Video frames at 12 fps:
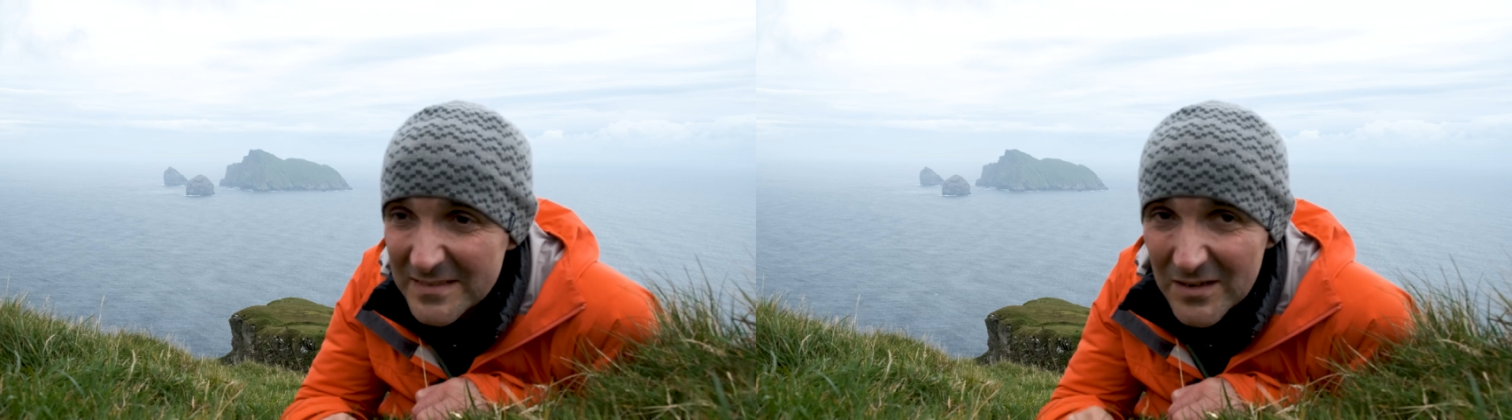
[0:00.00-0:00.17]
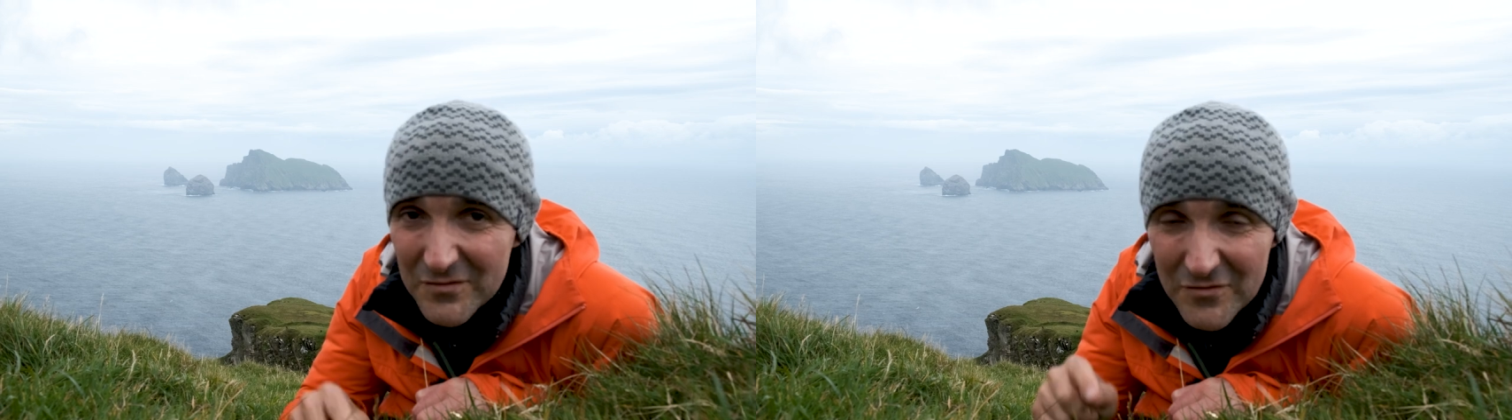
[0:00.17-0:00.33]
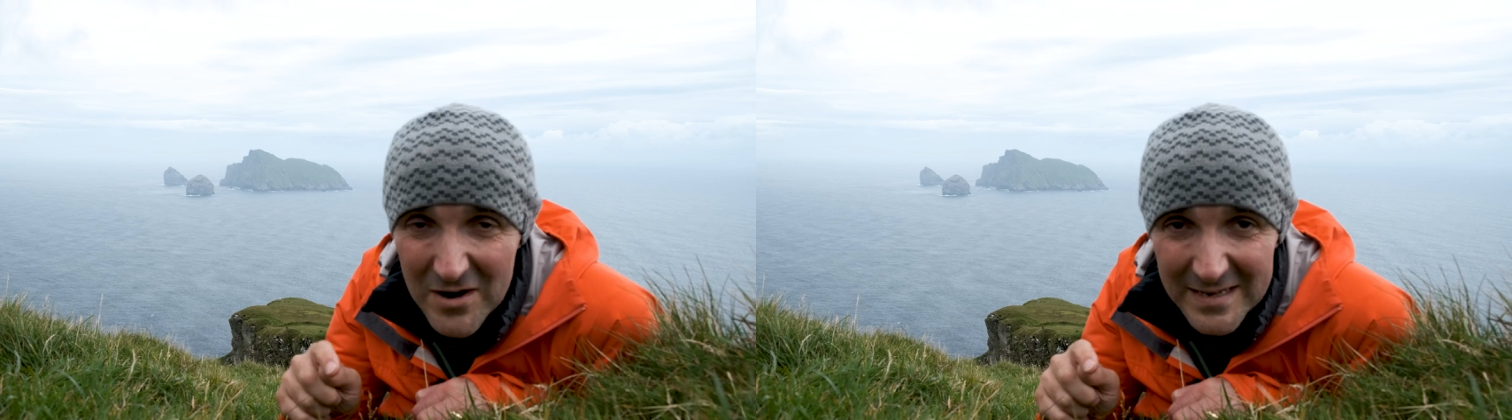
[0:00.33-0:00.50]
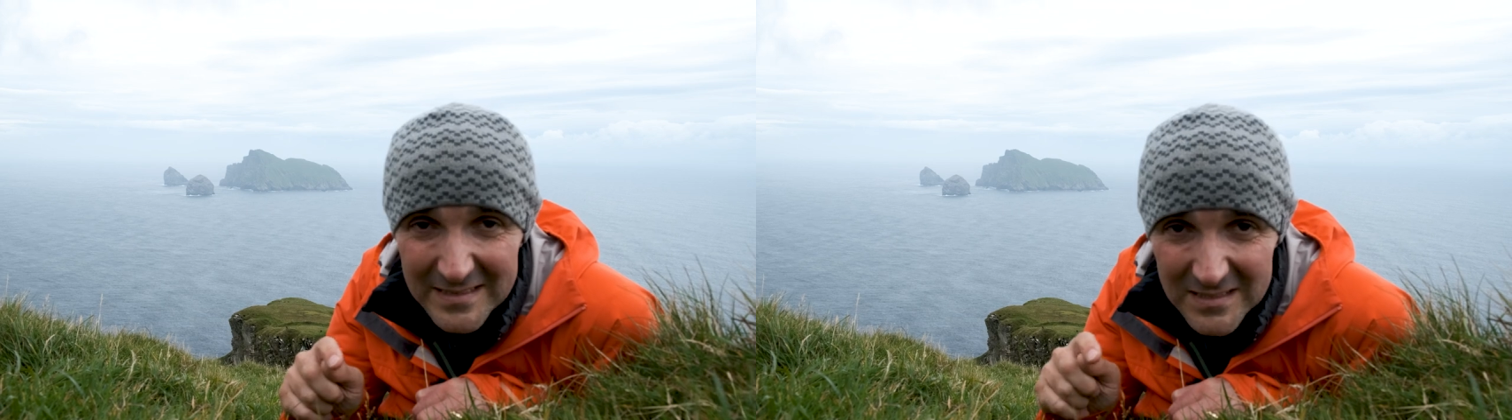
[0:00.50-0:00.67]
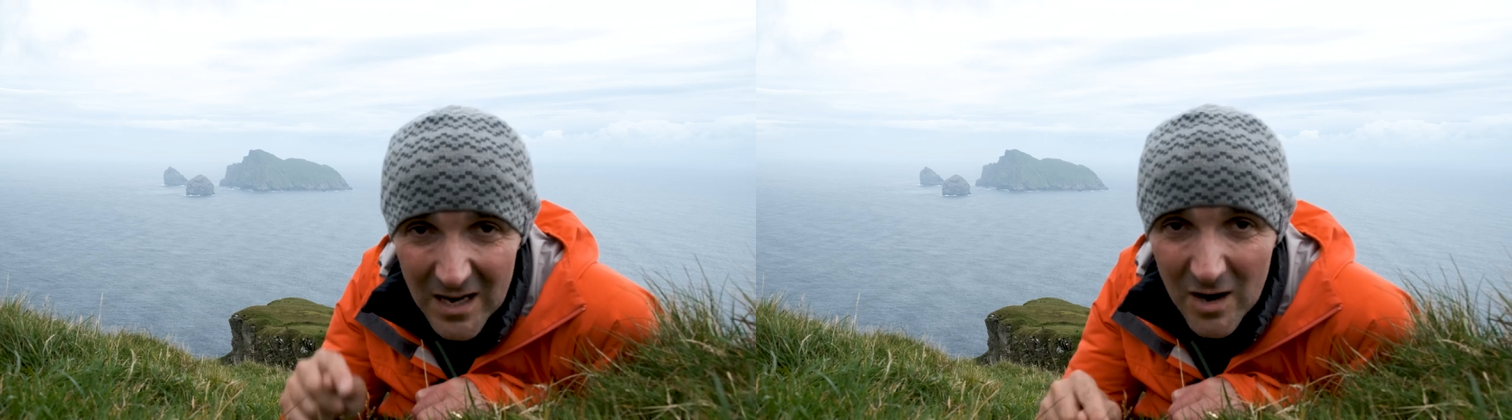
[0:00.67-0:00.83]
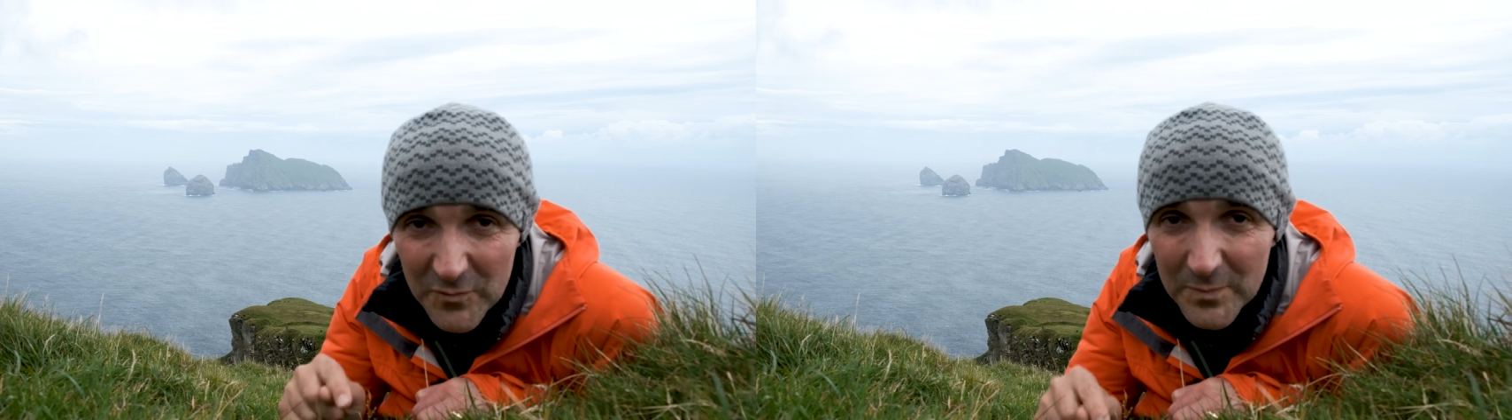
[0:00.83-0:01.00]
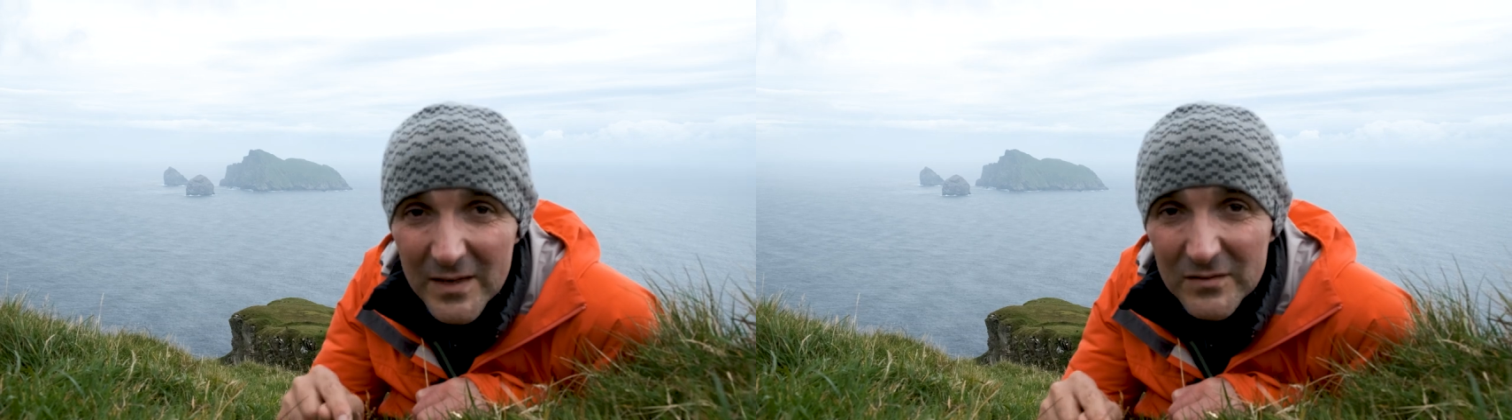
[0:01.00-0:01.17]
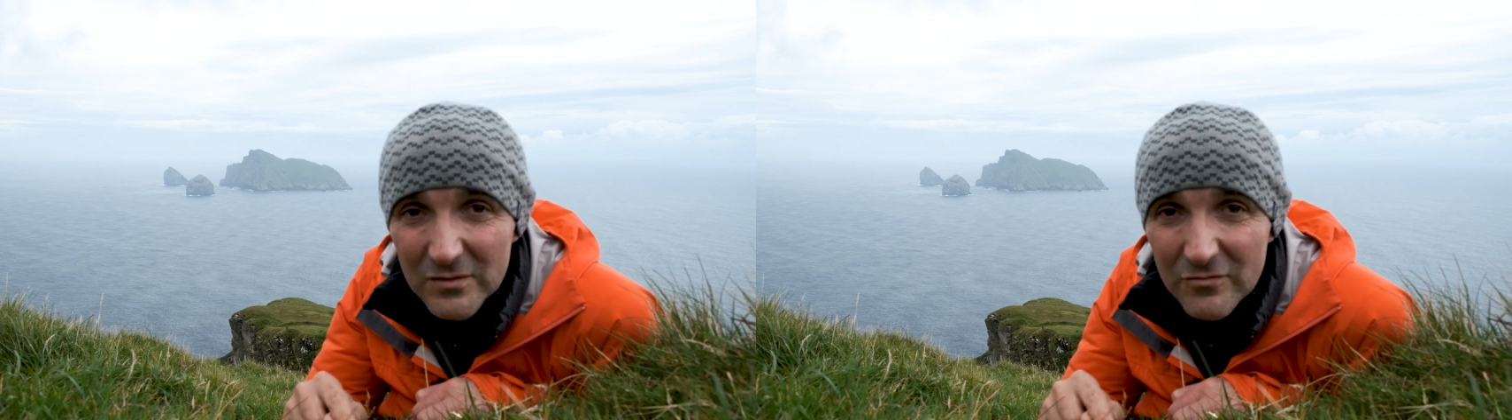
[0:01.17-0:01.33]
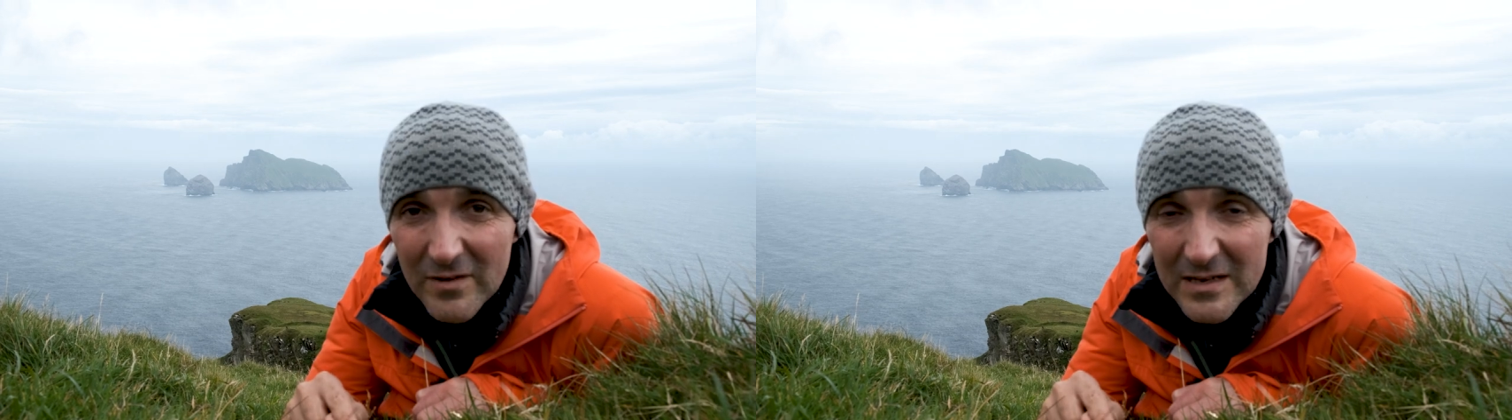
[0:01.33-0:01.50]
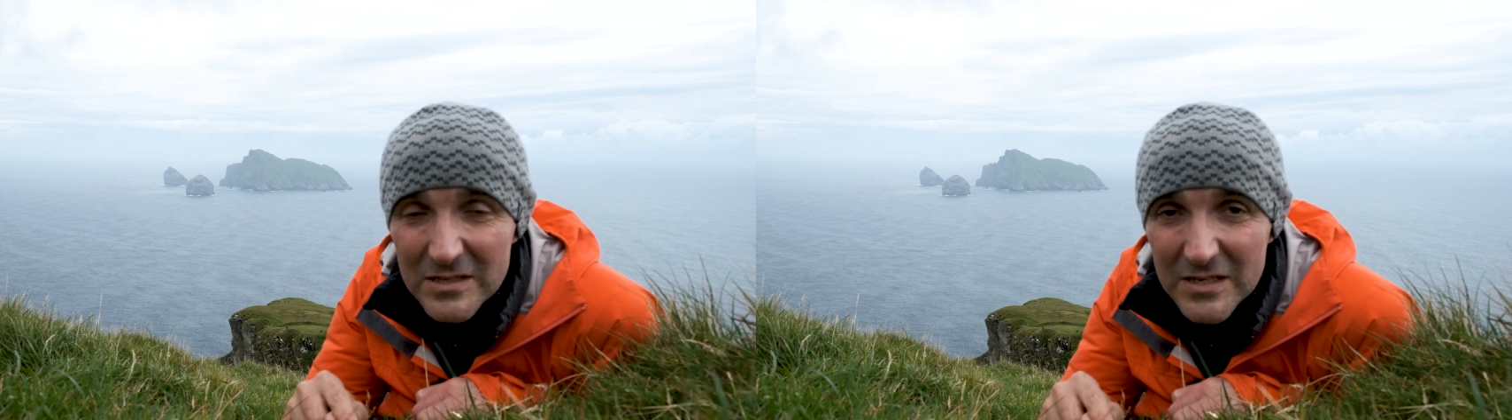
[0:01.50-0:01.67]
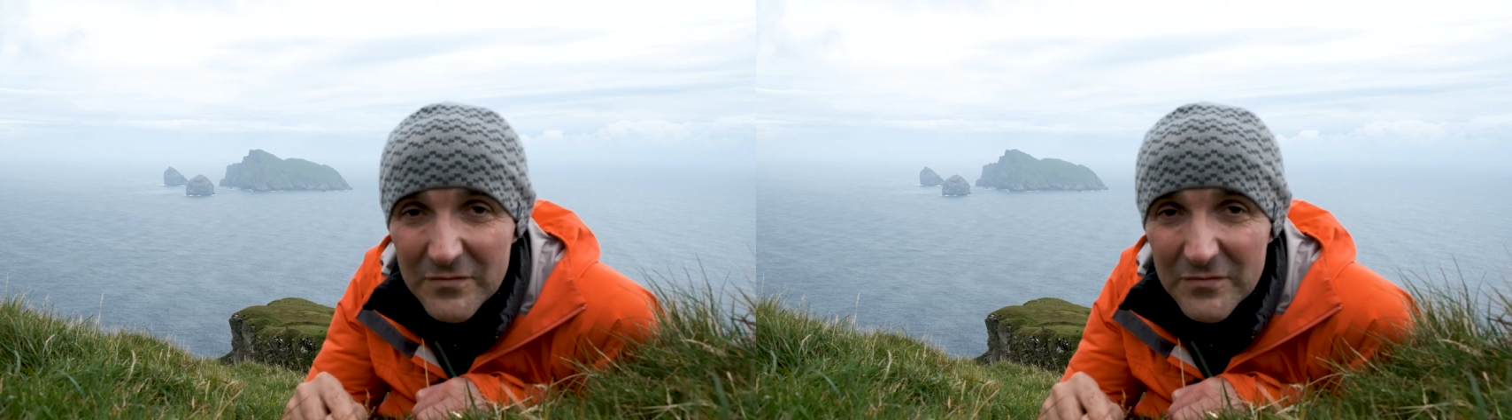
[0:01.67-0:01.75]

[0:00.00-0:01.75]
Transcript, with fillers: is a really tough place to reach,